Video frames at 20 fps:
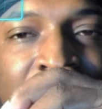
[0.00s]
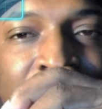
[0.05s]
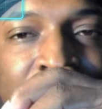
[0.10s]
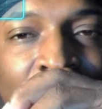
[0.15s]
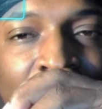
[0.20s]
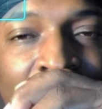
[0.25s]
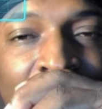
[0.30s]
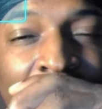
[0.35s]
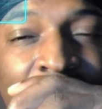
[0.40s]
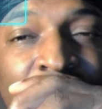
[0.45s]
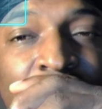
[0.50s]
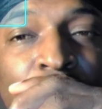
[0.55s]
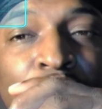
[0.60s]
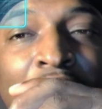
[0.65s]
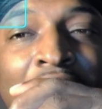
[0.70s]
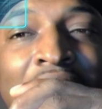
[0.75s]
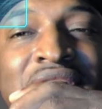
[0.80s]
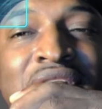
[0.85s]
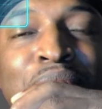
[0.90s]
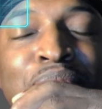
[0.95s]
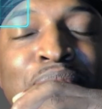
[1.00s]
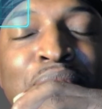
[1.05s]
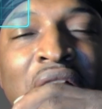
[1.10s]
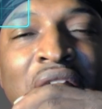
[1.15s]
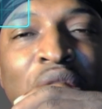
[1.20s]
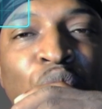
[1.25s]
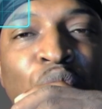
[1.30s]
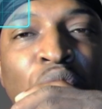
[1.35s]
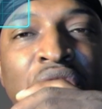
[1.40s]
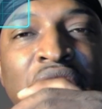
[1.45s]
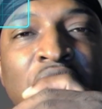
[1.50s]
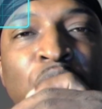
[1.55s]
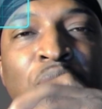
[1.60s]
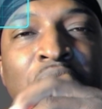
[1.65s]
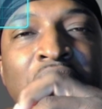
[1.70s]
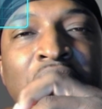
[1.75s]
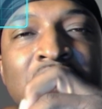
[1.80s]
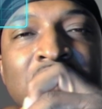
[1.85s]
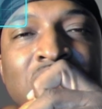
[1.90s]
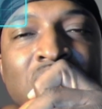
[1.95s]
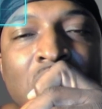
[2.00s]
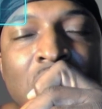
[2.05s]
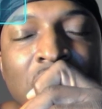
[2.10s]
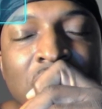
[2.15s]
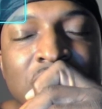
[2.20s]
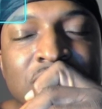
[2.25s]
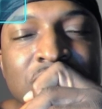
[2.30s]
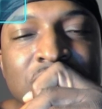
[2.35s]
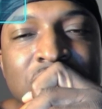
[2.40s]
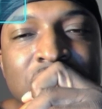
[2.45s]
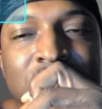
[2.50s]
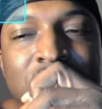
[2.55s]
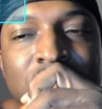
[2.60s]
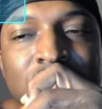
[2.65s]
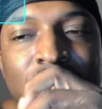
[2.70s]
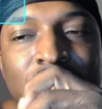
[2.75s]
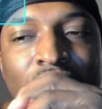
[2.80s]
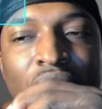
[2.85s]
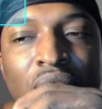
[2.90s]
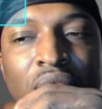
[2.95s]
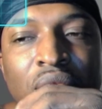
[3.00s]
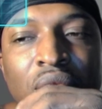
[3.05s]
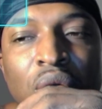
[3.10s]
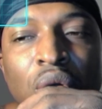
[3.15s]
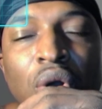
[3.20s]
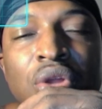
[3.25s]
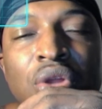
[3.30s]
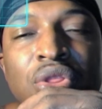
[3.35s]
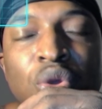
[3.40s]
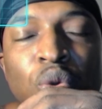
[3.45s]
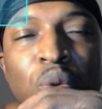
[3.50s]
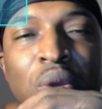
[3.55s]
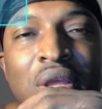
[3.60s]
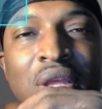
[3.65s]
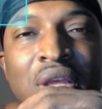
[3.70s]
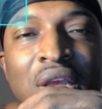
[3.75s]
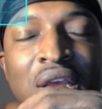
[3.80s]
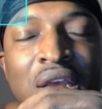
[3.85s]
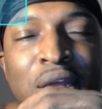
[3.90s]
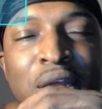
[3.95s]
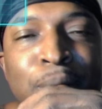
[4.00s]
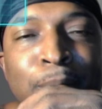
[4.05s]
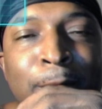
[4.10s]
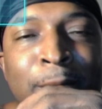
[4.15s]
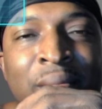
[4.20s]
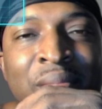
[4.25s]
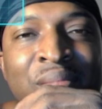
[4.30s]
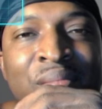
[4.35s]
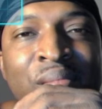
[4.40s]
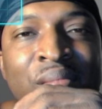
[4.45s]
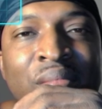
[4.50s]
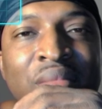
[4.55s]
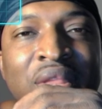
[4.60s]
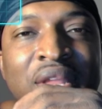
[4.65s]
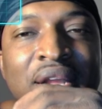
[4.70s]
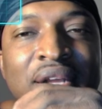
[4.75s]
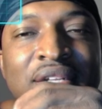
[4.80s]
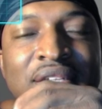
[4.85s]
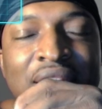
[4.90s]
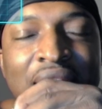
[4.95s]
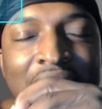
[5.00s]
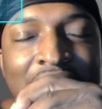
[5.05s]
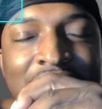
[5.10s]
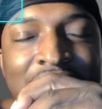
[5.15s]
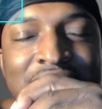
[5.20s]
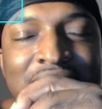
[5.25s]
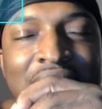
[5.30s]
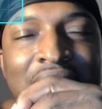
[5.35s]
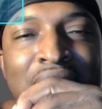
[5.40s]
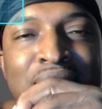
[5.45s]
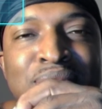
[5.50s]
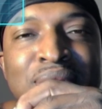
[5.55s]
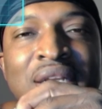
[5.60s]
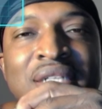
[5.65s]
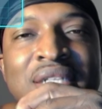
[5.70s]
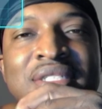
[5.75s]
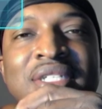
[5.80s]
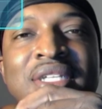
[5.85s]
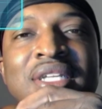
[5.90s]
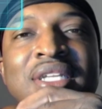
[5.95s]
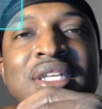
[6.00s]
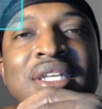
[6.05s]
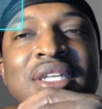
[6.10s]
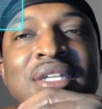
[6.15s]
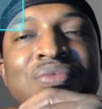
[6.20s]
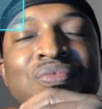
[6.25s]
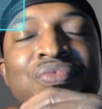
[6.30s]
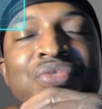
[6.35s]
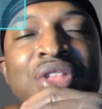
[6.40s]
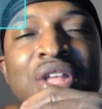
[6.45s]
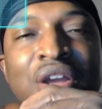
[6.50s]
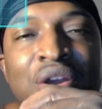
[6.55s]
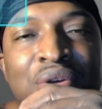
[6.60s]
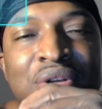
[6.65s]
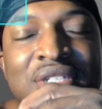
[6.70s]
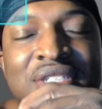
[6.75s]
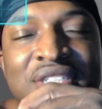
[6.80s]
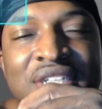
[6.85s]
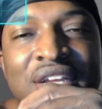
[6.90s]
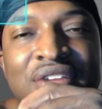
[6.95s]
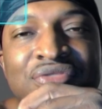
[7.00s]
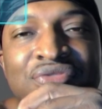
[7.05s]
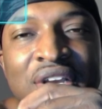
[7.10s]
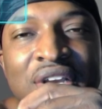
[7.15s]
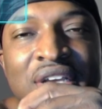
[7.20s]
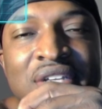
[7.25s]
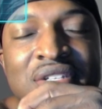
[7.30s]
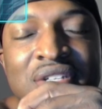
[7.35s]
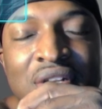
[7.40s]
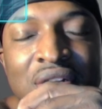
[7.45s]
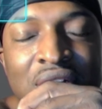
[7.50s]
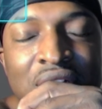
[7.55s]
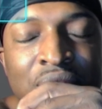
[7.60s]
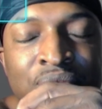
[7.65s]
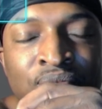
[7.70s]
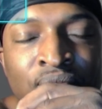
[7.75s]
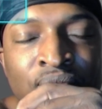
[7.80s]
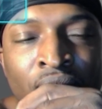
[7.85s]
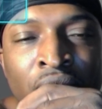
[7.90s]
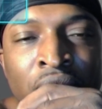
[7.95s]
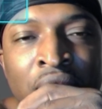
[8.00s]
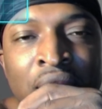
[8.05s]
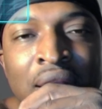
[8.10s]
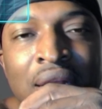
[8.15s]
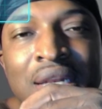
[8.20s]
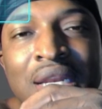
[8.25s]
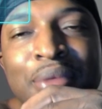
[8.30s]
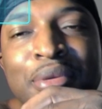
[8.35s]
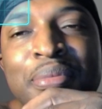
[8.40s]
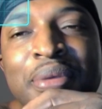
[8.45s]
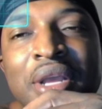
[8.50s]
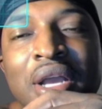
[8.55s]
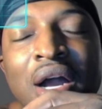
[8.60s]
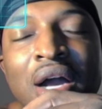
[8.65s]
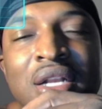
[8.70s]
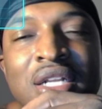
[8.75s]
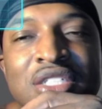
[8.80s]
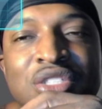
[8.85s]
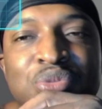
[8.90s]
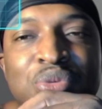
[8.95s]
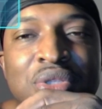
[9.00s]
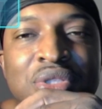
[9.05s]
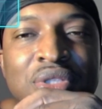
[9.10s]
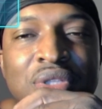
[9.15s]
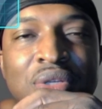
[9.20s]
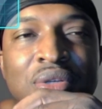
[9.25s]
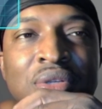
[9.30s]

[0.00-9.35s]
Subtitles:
If you ask somebody where they went on the weekend, 9 times out of 10, they're going to say Face Club. Let me be honest with you.